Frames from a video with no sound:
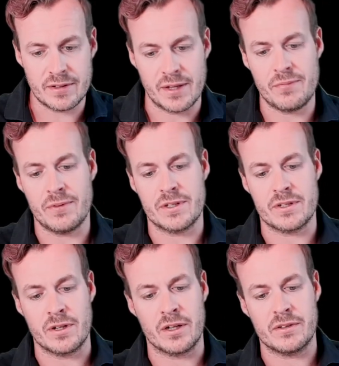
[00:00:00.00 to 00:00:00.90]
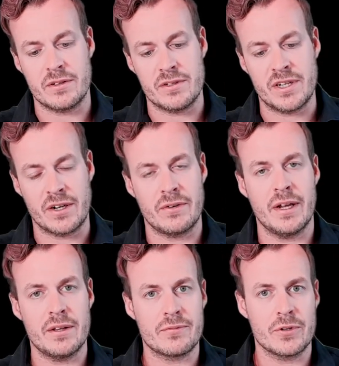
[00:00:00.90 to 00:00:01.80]
If it's not
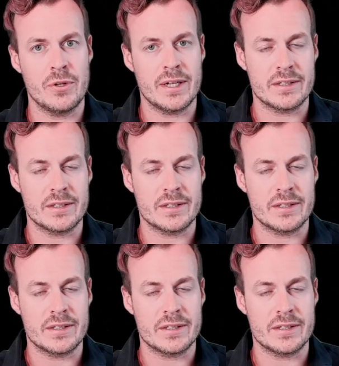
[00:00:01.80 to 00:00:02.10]
generated for you yet,